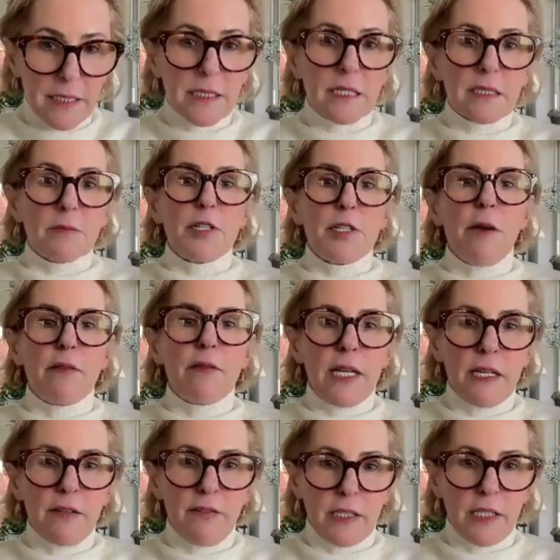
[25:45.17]
It doesn't mean you have
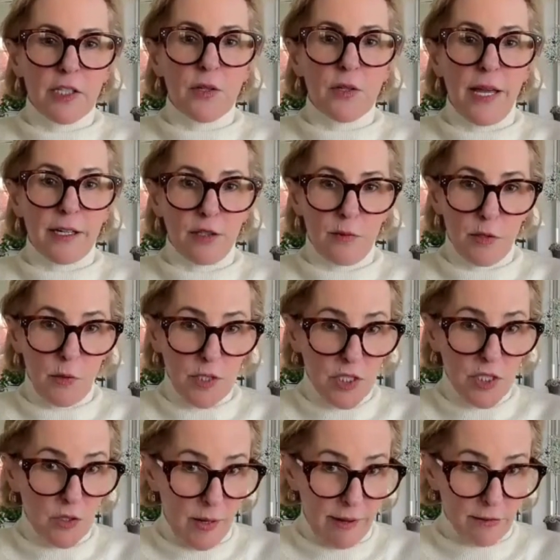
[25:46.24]
any financial acumen
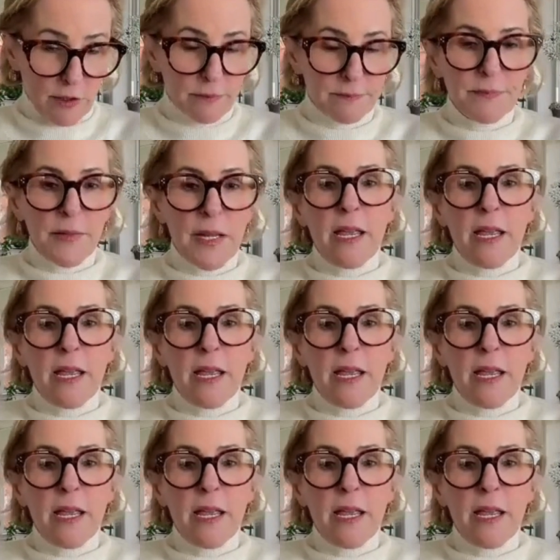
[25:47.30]
whatsoever.